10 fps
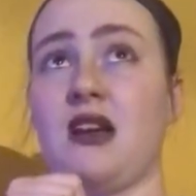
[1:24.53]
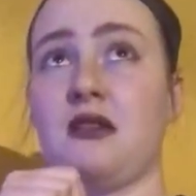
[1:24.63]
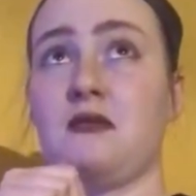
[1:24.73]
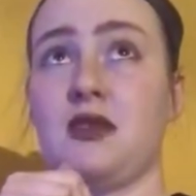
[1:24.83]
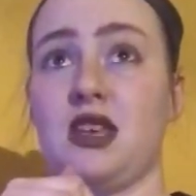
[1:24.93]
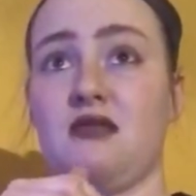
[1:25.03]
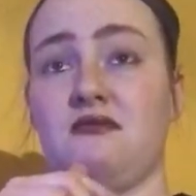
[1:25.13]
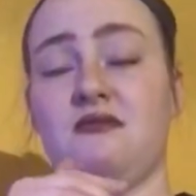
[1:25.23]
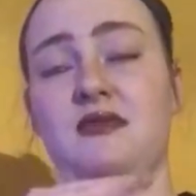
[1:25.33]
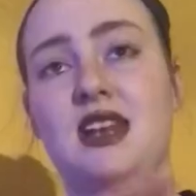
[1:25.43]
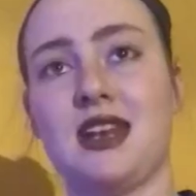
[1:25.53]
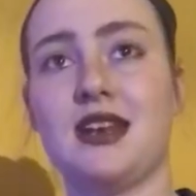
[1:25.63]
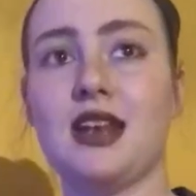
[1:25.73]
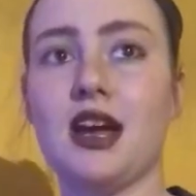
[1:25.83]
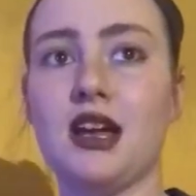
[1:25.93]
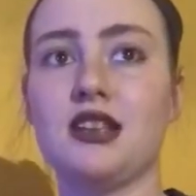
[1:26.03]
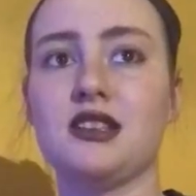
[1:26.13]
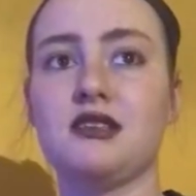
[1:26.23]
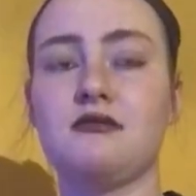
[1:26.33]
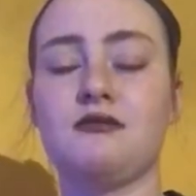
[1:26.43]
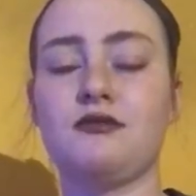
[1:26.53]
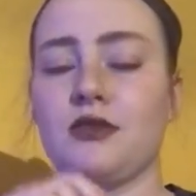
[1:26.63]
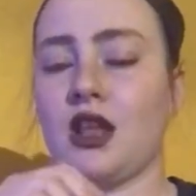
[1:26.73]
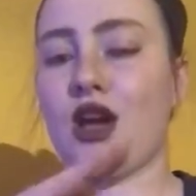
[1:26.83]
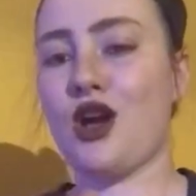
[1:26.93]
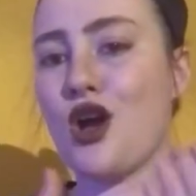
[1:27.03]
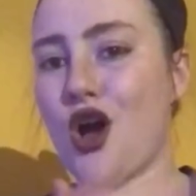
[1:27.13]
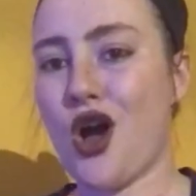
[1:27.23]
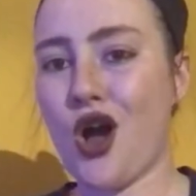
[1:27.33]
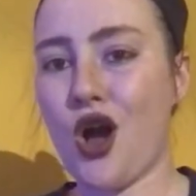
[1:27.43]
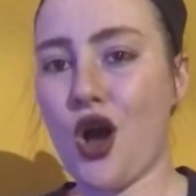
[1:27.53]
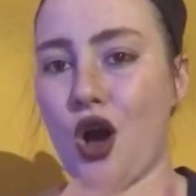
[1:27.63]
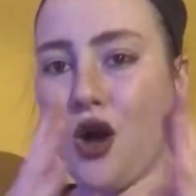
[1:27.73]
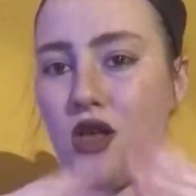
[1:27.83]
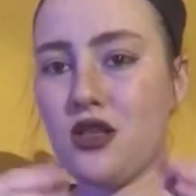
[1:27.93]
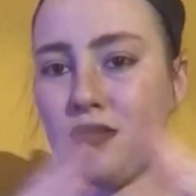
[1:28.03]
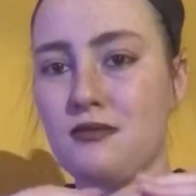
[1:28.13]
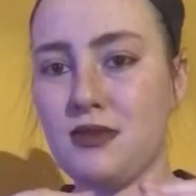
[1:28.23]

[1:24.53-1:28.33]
every meeting that you go to is just filled with amazing people,